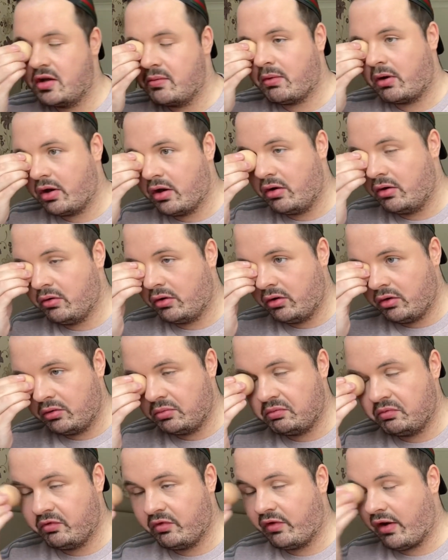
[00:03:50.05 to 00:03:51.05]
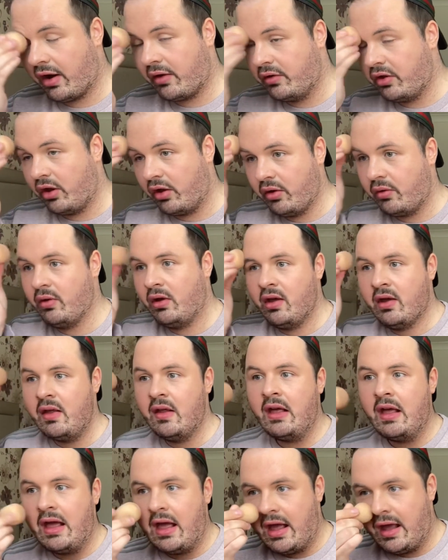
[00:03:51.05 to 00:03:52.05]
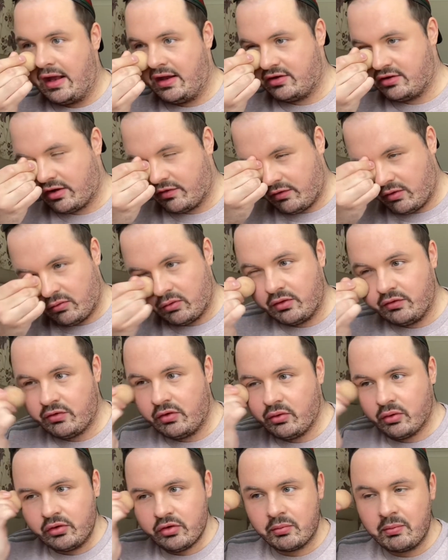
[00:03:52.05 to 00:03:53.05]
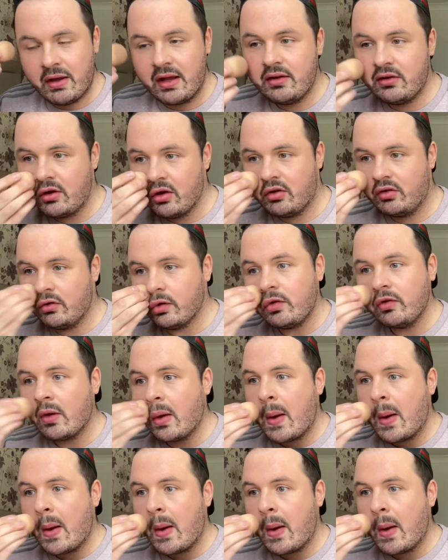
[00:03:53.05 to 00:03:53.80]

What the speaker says: I value each and every one of yours opinions.